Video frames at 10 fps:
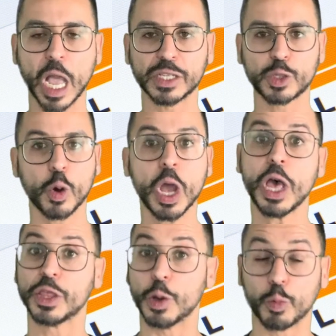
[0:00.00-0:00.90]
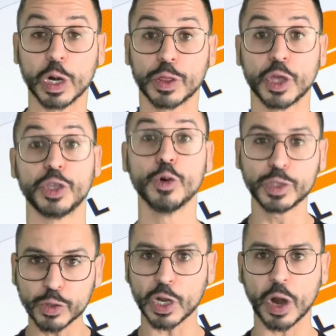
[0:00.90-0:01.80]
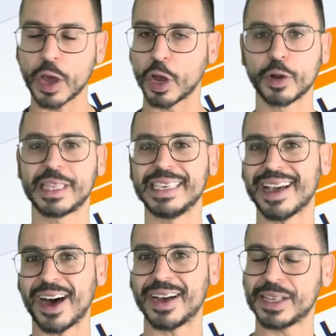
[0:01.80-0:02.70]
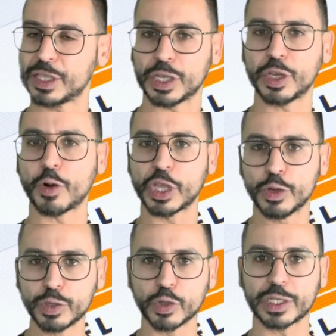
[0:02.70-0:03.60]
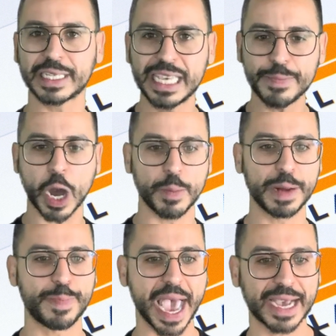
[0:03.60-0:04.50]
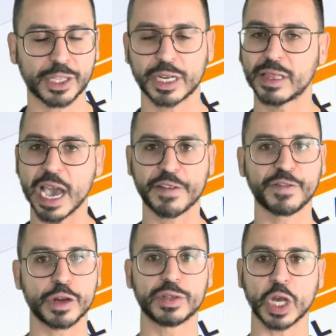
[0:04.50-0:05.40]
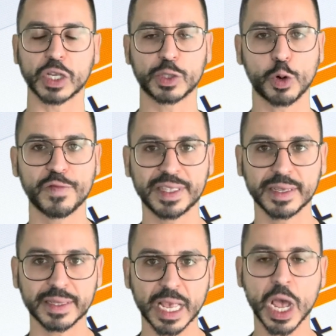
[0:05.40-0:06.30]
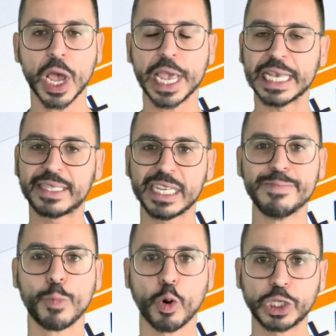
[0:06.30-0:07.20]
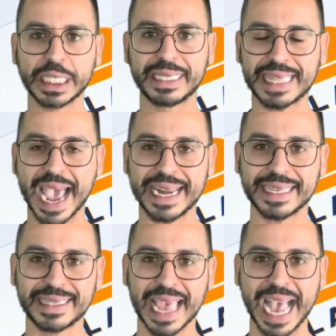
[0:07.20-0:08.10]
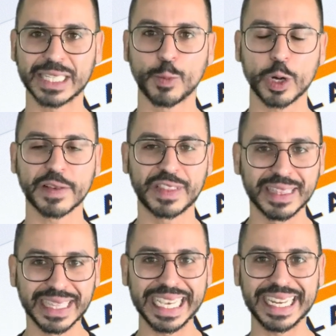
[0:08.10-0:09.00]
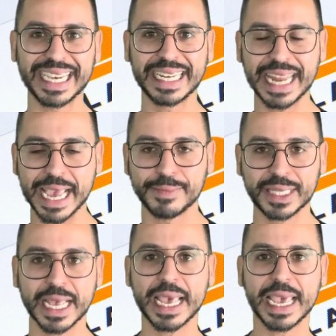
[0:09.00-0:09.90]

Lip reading: So the users the users keep coming back to Cloudflare's services. Its emerging status as one of the leading names